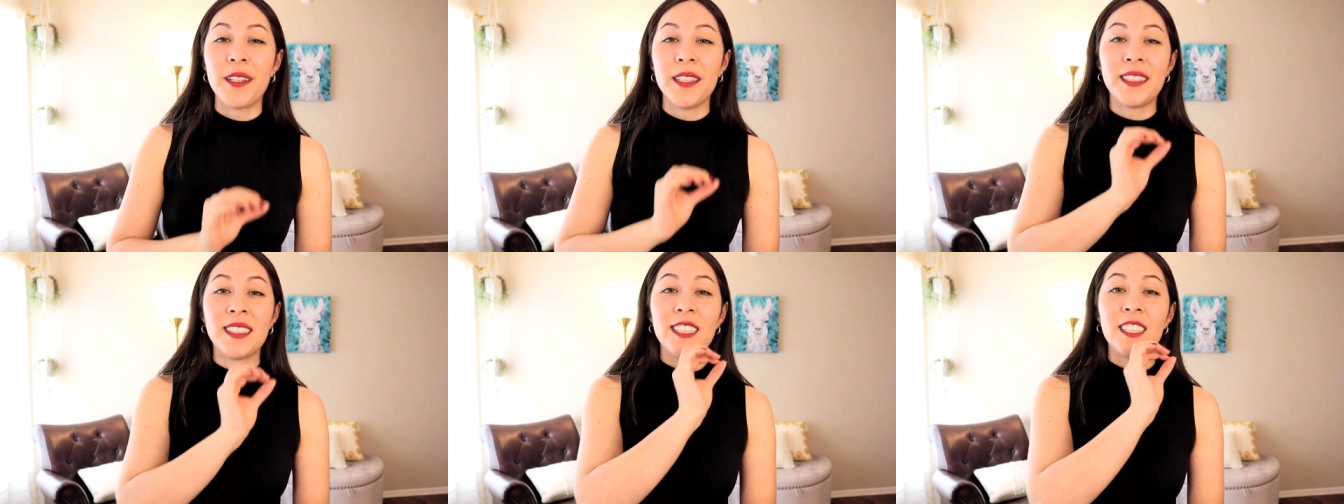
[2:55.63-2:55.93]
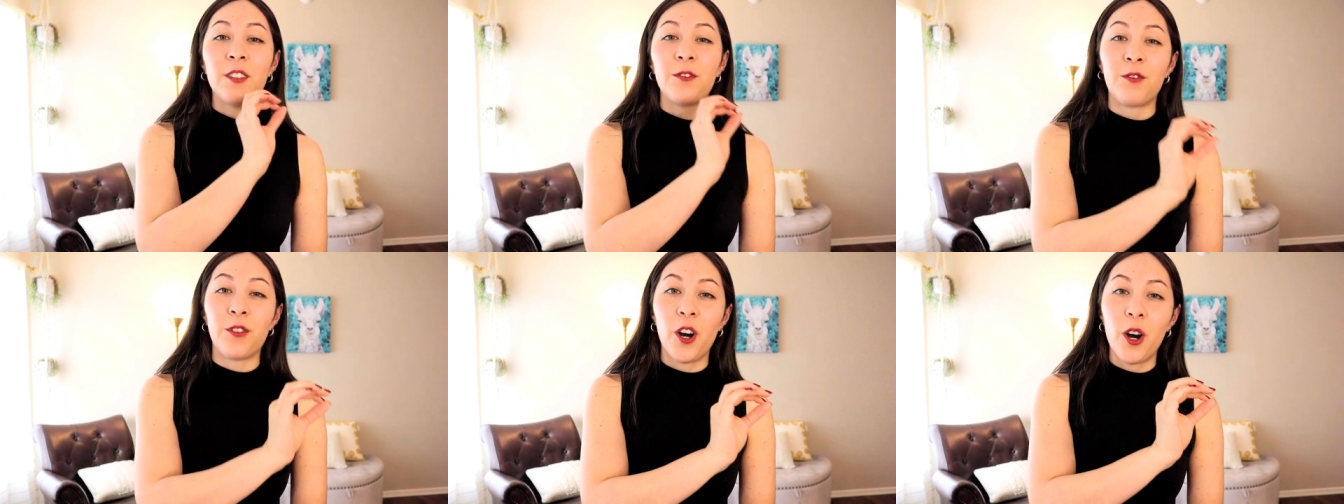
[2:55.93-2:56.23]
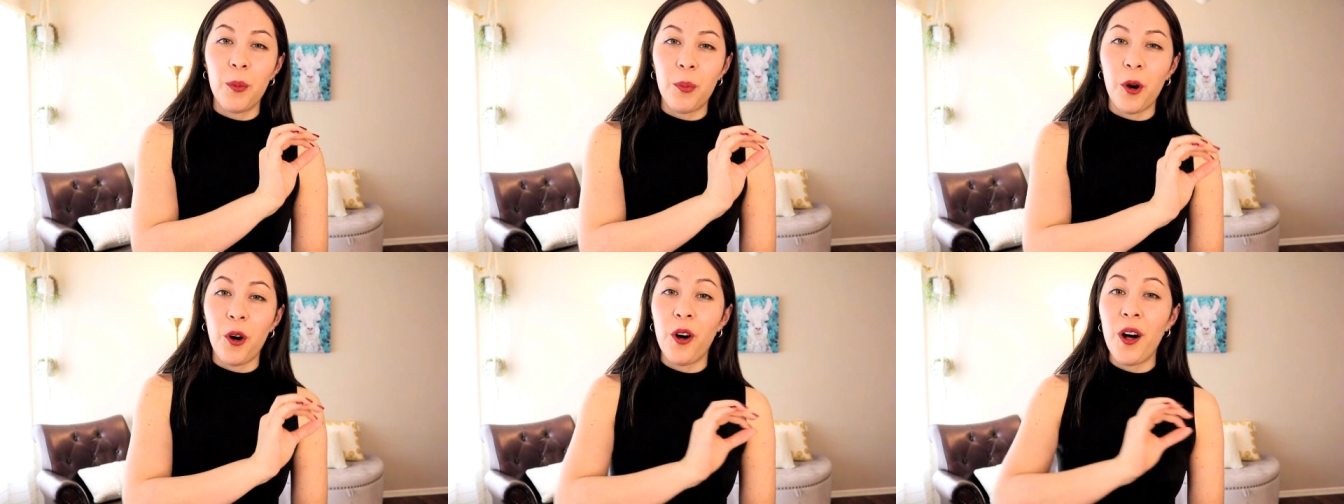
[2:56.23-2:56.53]
This is
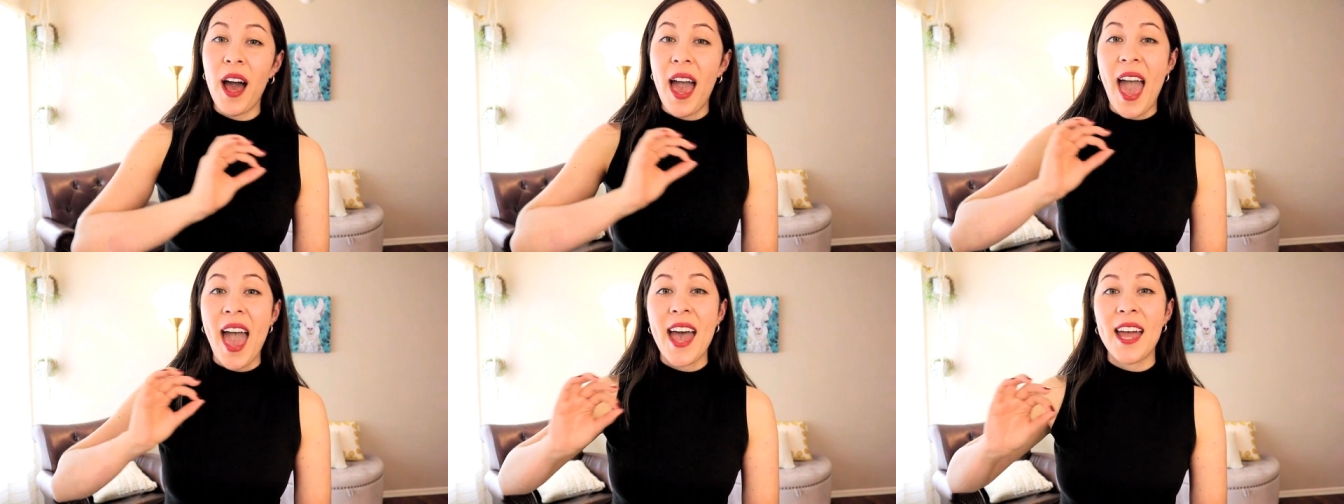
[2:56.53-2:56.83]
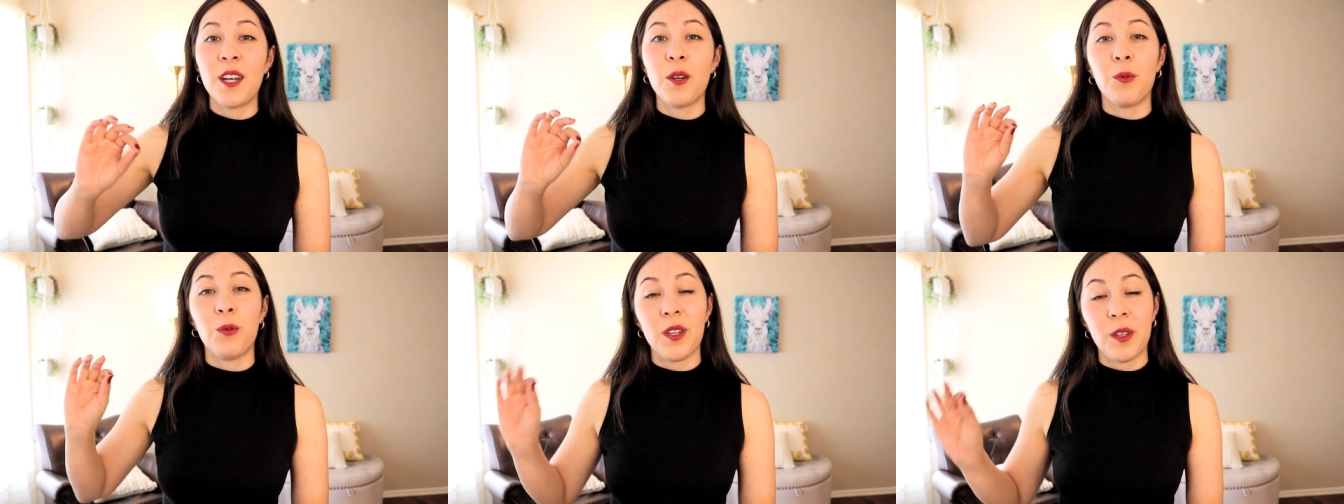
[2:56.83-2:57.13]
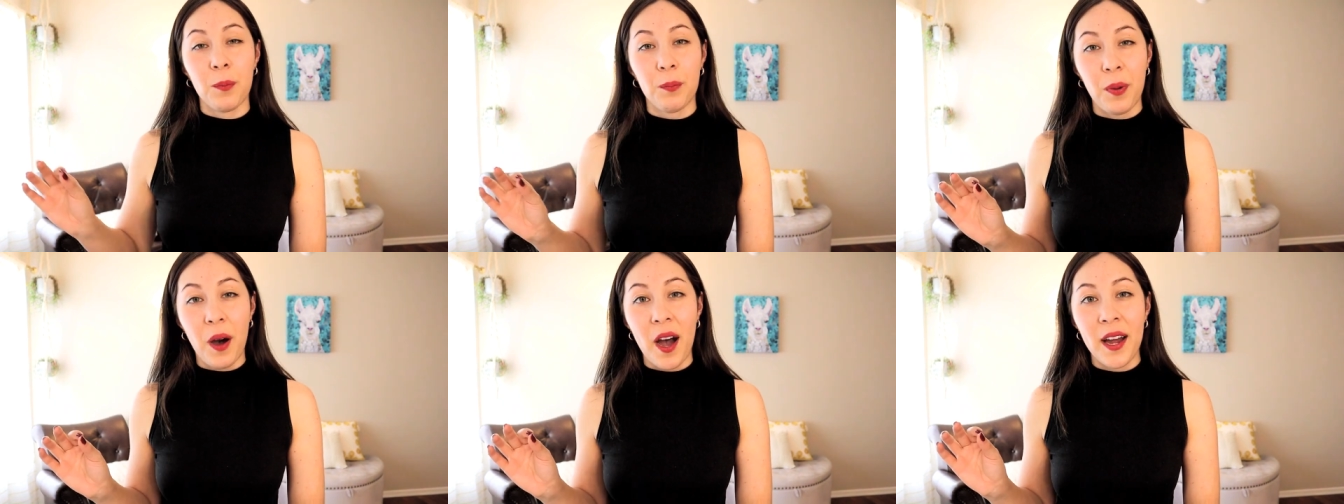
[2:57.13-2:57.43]
verbal and
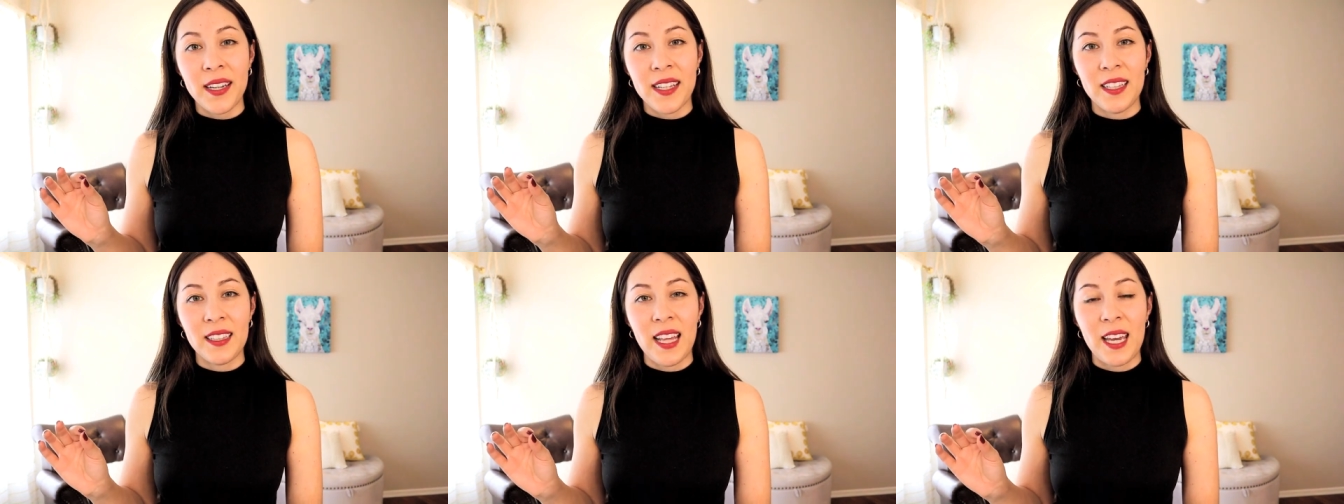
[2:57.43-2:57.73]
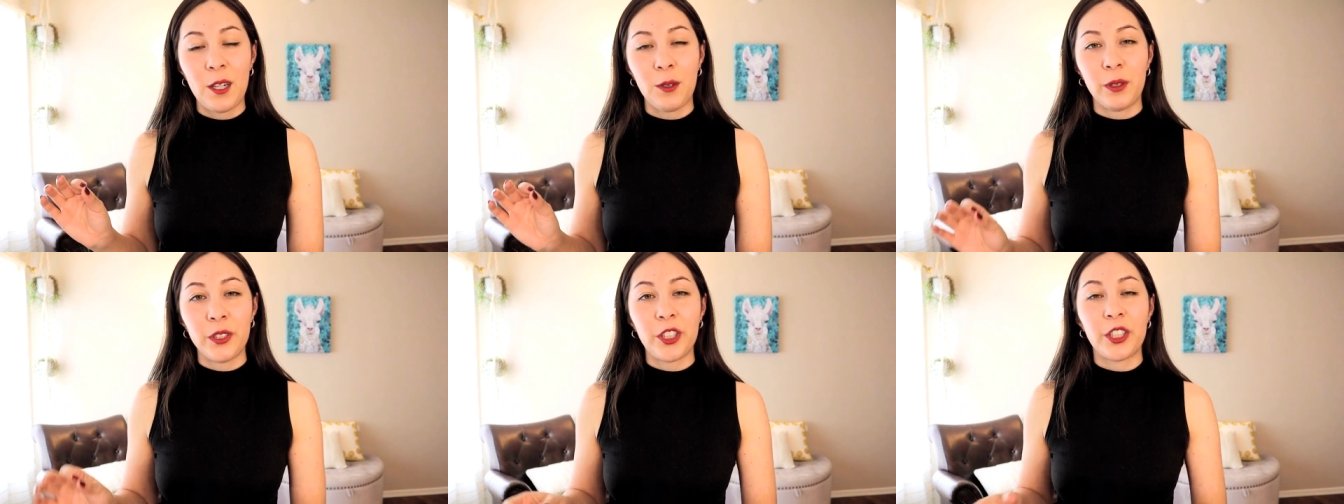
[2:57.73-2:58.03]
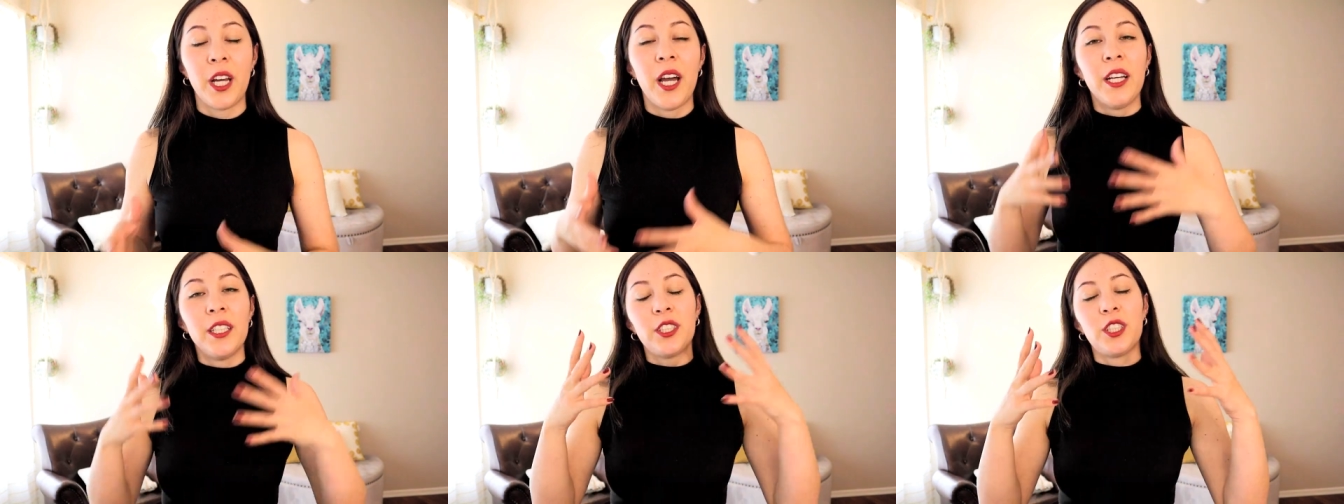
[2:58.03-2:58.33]
with body
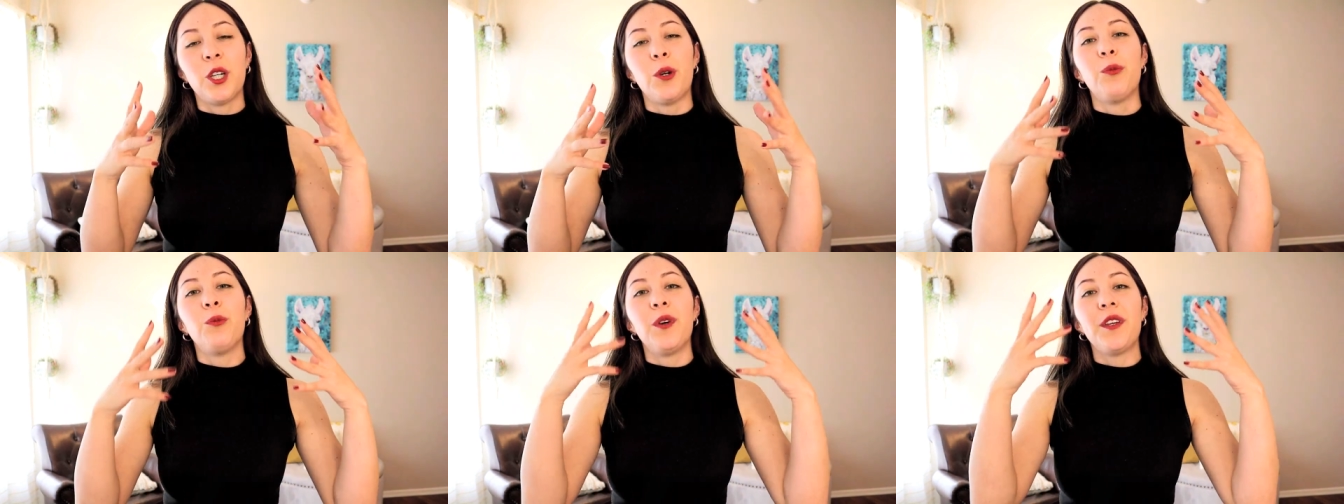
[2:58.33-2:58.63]
language. So